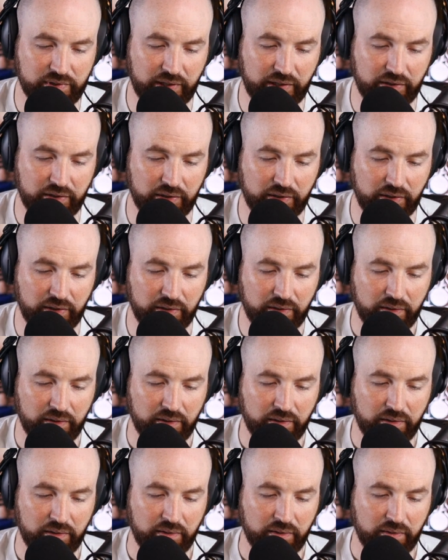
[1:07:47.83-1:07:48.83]
good
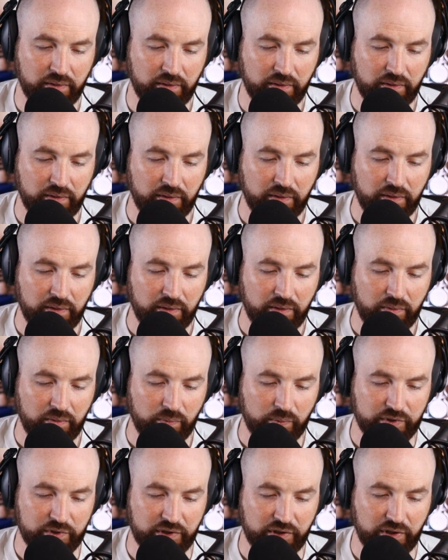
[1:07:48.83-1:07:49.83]

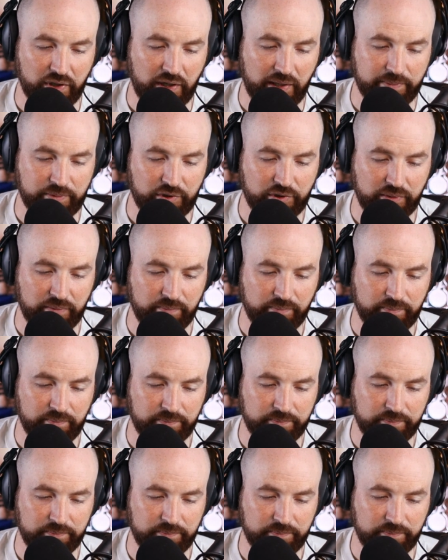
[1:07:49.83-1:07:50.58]
option.